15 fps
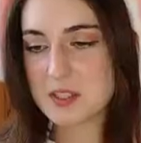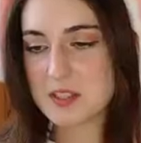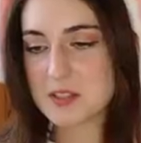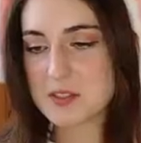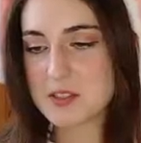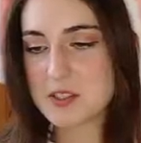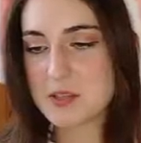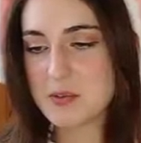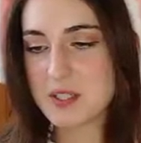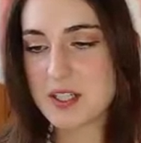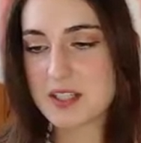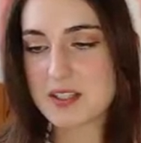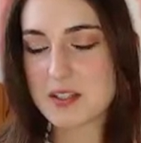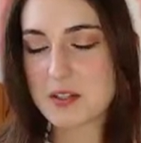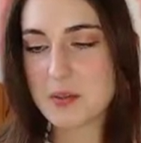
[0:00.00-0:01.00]
what they're
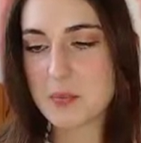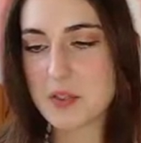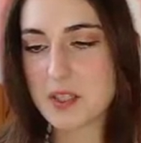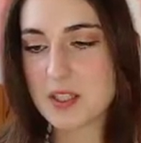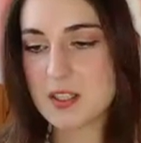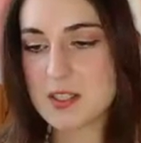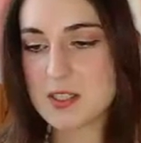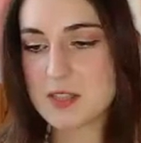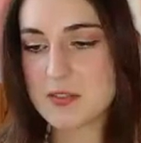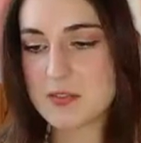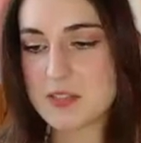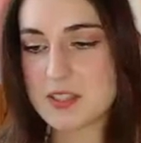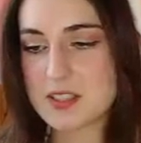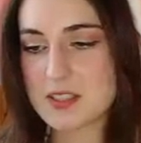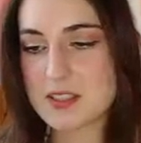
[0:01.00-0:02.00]
doing is completely
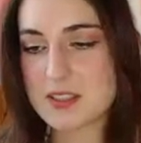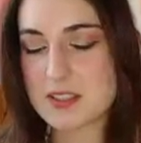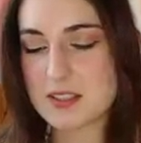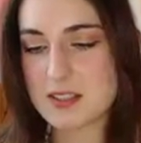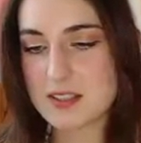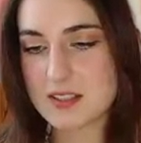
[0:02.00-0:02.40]
different